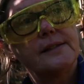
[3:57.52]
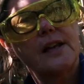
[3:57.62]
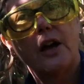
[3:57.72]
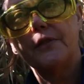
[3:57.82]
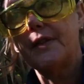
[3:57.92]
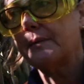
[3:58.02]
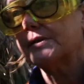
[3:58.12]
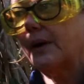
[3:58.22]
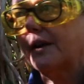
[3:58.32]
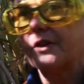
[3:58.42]
So that
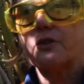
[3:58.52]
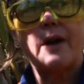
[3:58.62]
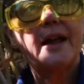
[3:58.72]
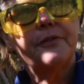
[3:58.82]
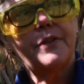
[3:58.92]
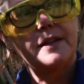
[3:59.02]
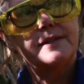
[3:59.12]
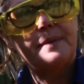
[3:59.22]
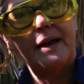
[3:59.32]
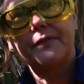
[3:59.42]
was one of the great
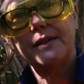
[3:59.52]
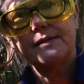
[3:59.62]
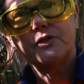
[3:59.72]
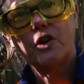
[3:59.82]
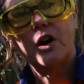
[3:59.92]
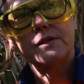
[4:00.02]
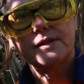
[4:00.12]
things about this trial